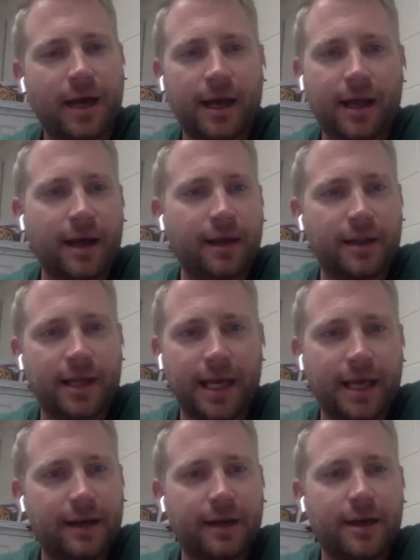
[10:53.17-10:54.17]
I
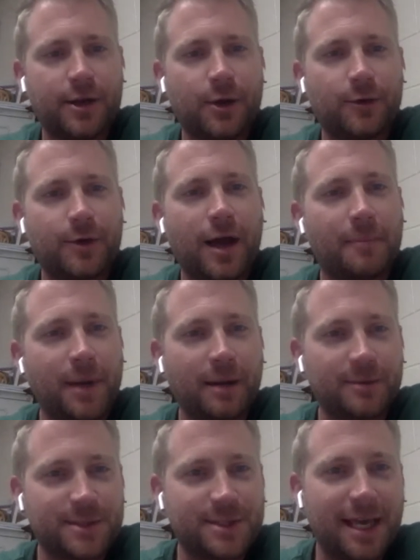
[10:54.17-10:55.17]
again, not being
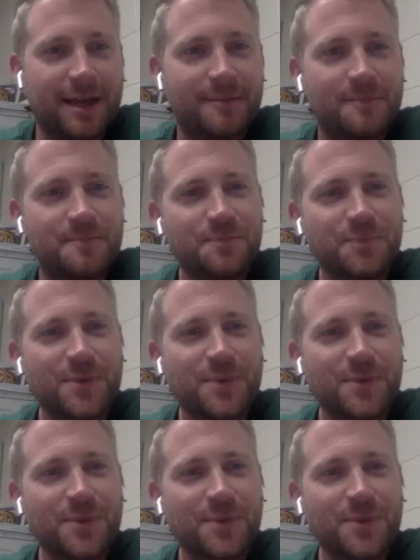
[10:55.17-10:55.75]
able to see him,